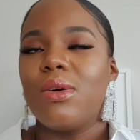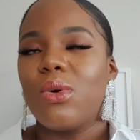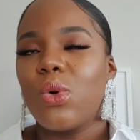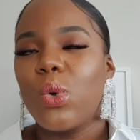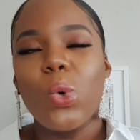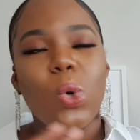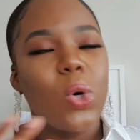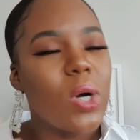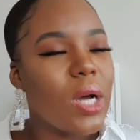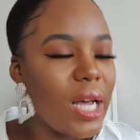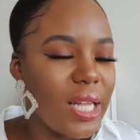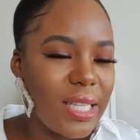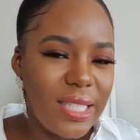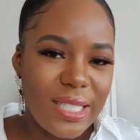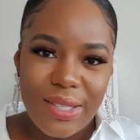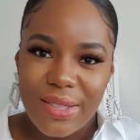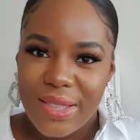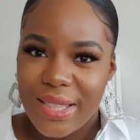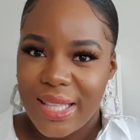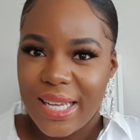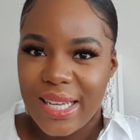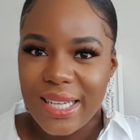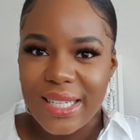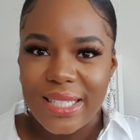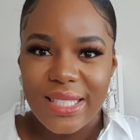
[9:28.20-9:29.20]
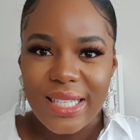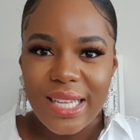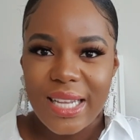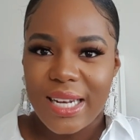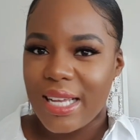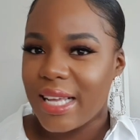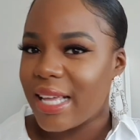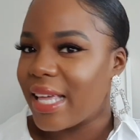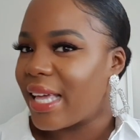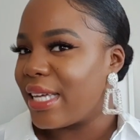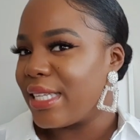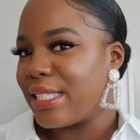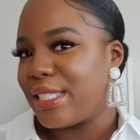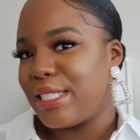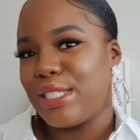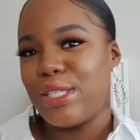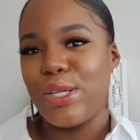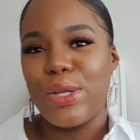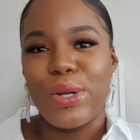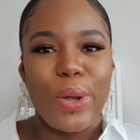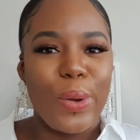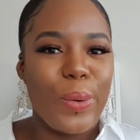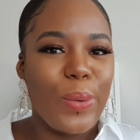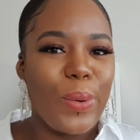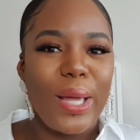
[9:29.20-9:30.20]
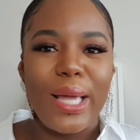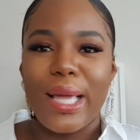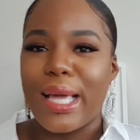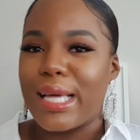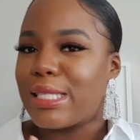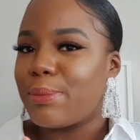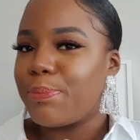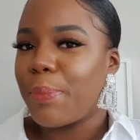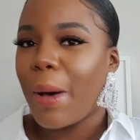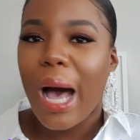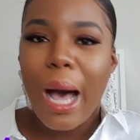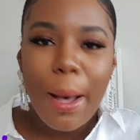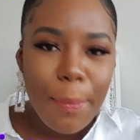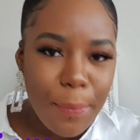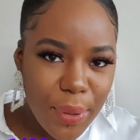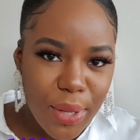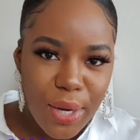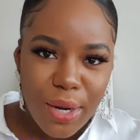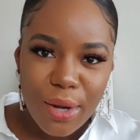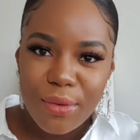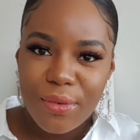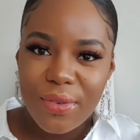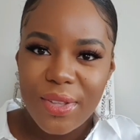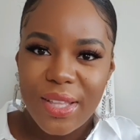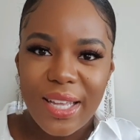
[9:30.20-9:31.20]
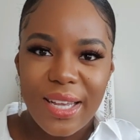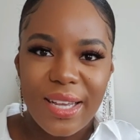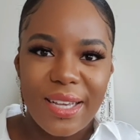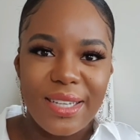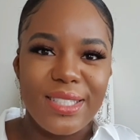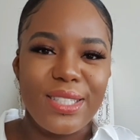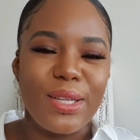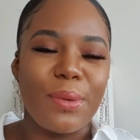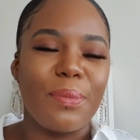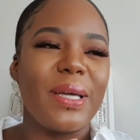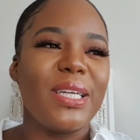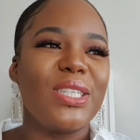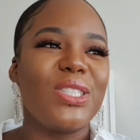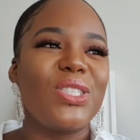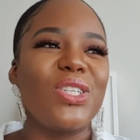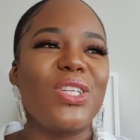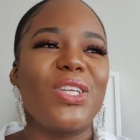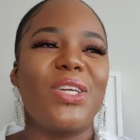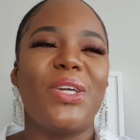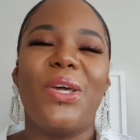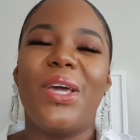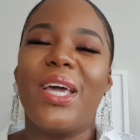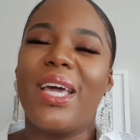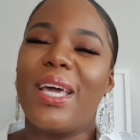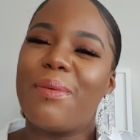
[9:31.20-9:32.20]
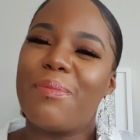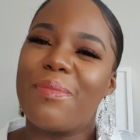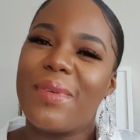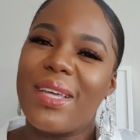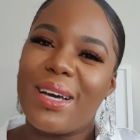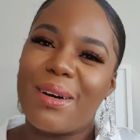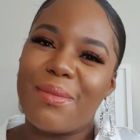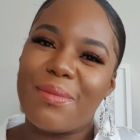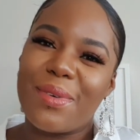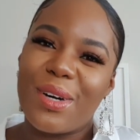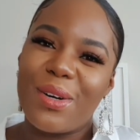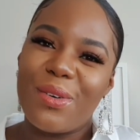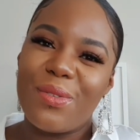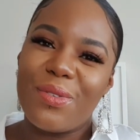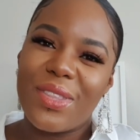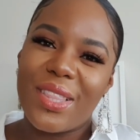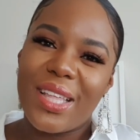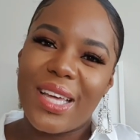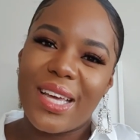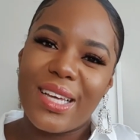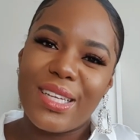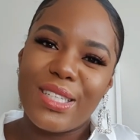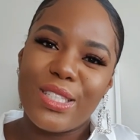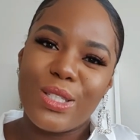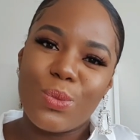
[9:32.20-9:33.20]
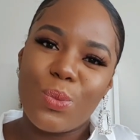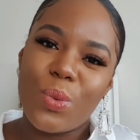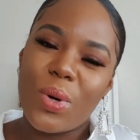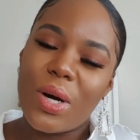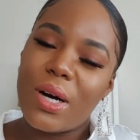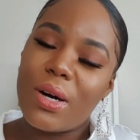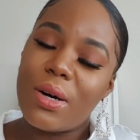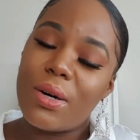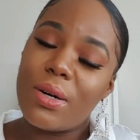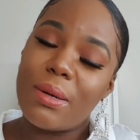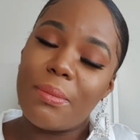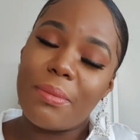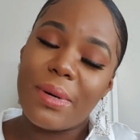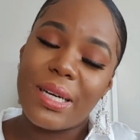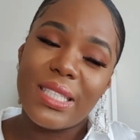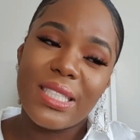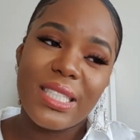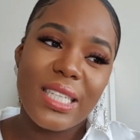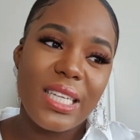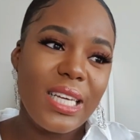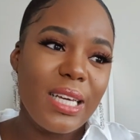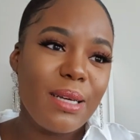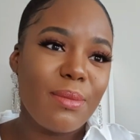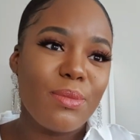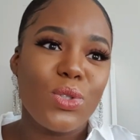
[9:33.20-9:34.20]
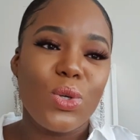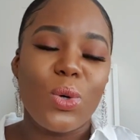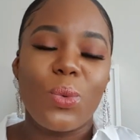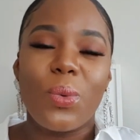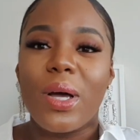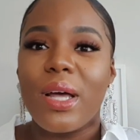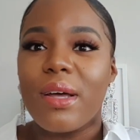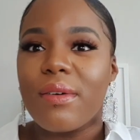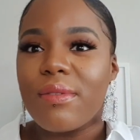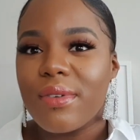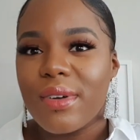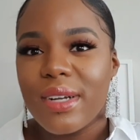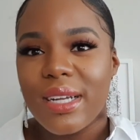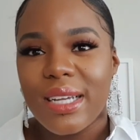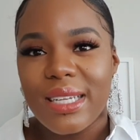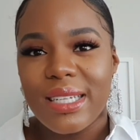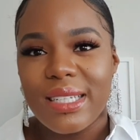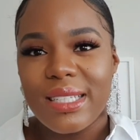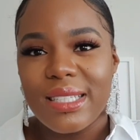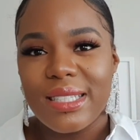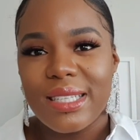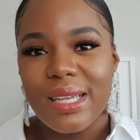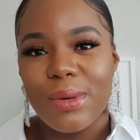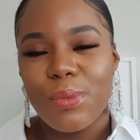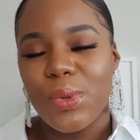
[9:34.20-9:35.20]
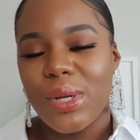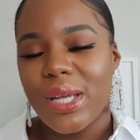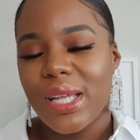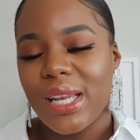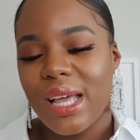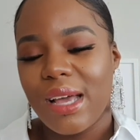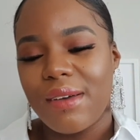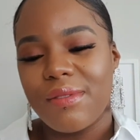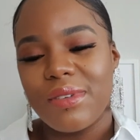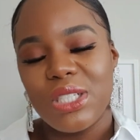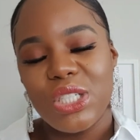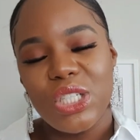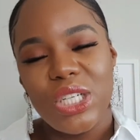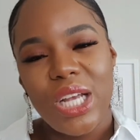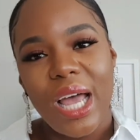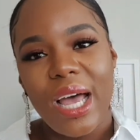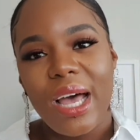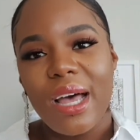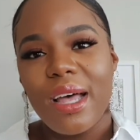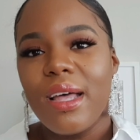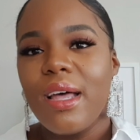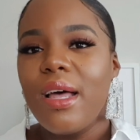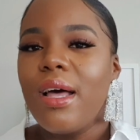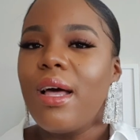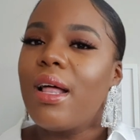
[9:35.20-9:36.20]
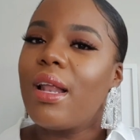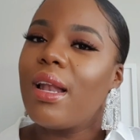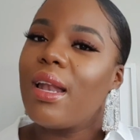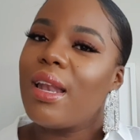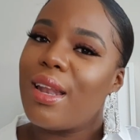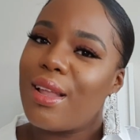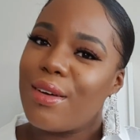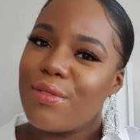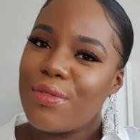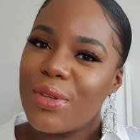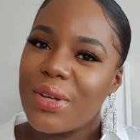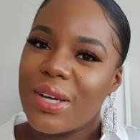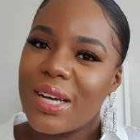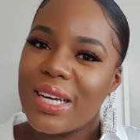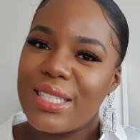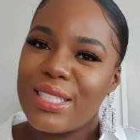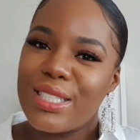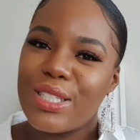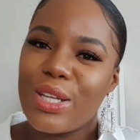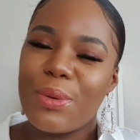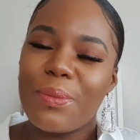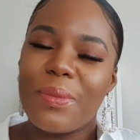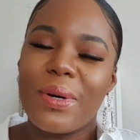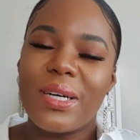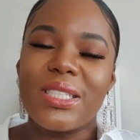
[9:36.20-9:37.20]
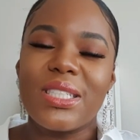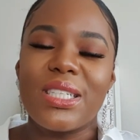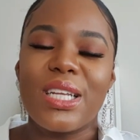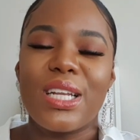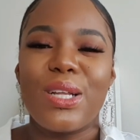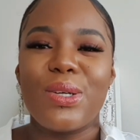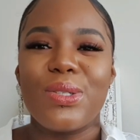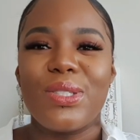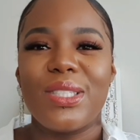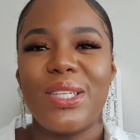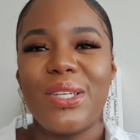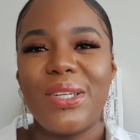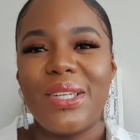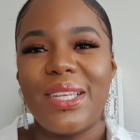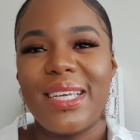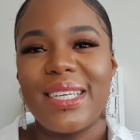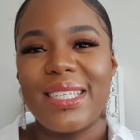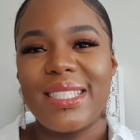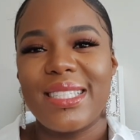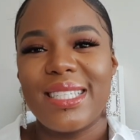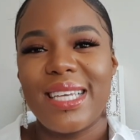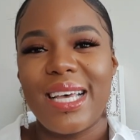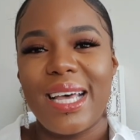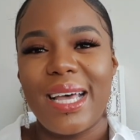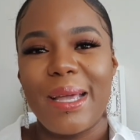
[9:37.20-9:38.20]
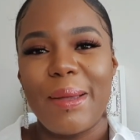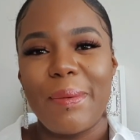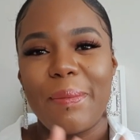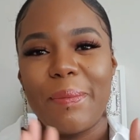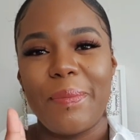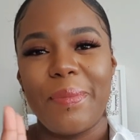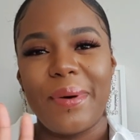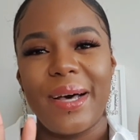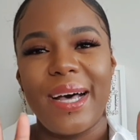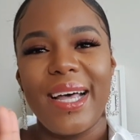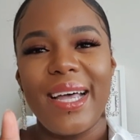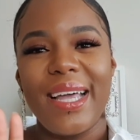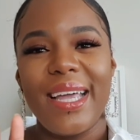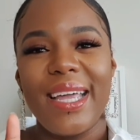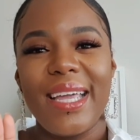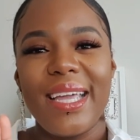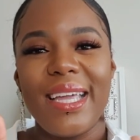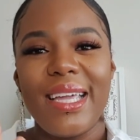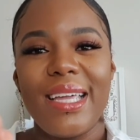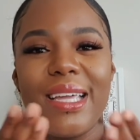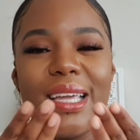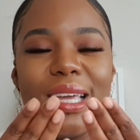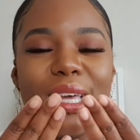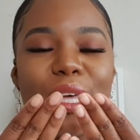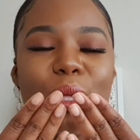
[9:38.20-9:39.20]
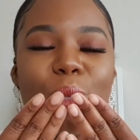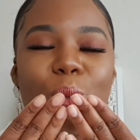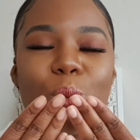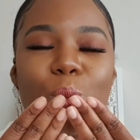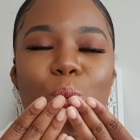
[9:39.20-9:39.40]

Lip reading: all kinds of things, and it gets, you know, it gets popping over there. So make sure that you hit me up over there as well in my DMs or whatever it is, and we can have a chat. Love you guys so much, and I'll see you next time. Bye.